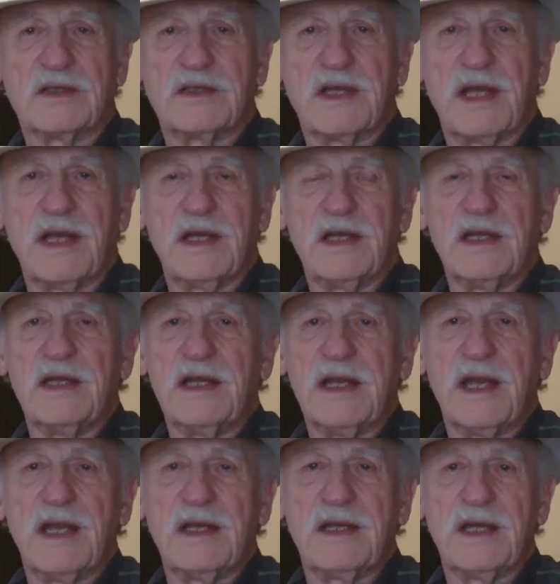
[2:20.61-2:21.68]
stated in the
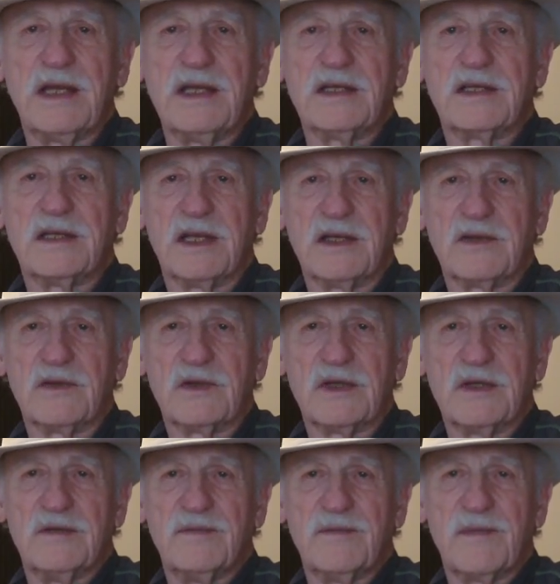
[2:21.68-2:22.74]
18th
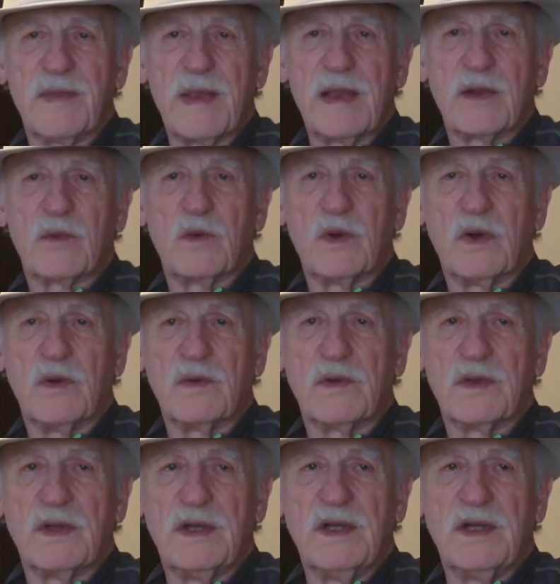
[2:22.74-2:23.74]
century, quote,